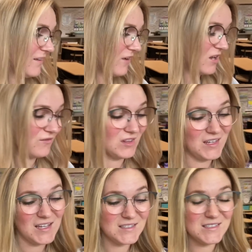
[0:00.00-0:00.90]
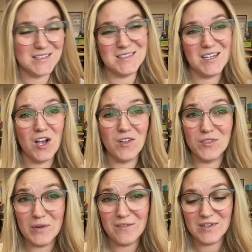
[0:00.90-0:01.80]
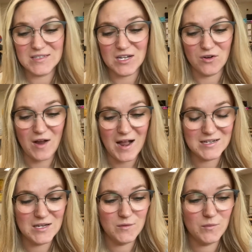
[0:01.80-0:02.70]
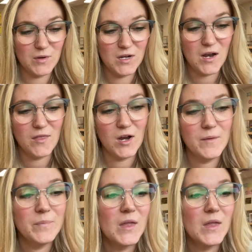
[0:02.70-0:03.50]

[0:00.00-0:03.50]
fun for the kids to see all three of us interacting with one another.